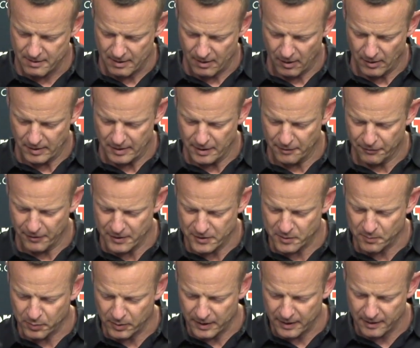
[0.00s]
Our
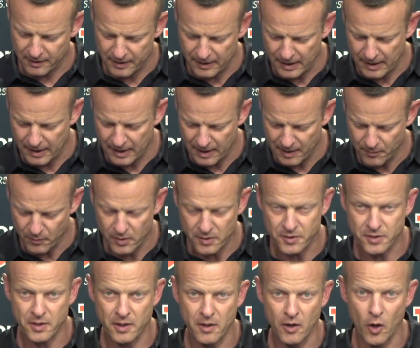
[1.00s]
defensive player of the game
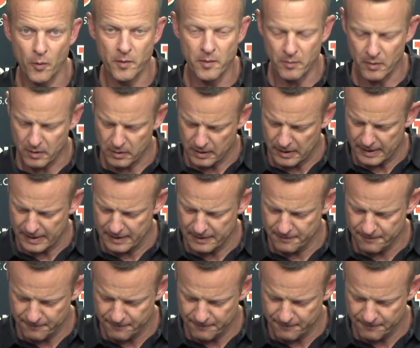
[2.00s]
was Zakoby McClain.